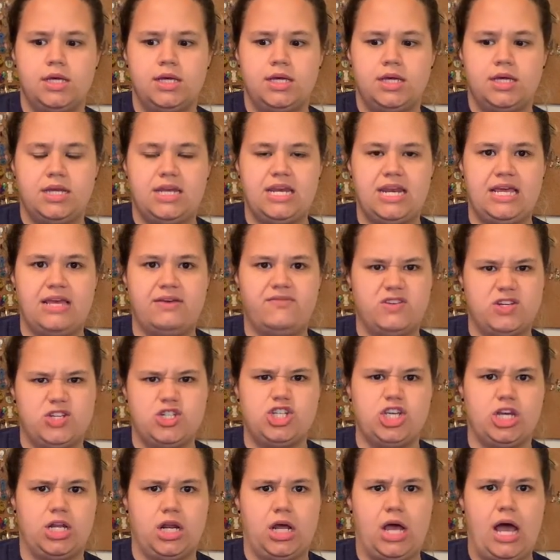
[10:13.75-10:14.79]
Neve and
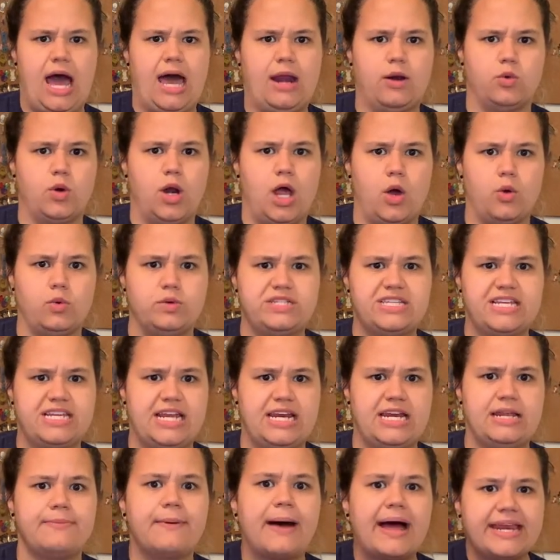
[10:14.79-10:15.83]
Jenna. I don't know. Did
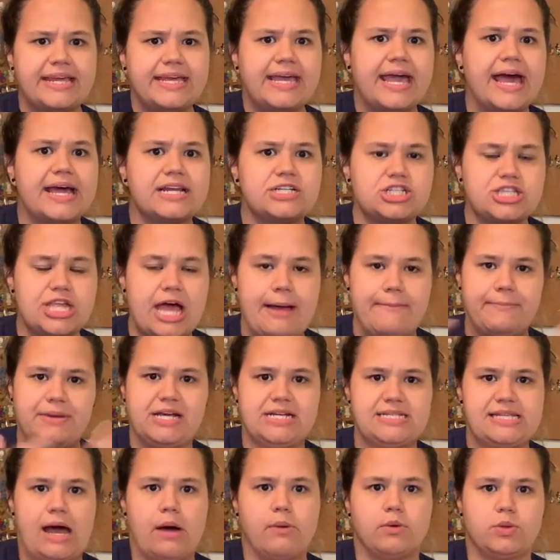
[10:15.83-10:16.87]
anybody catch that?
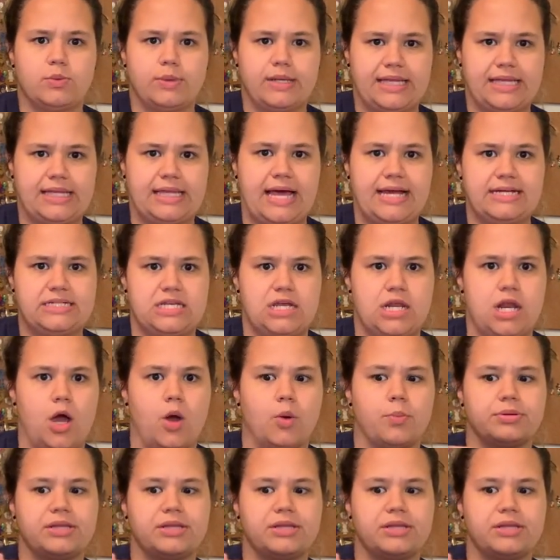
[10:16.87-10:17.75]
Because I would really like to know.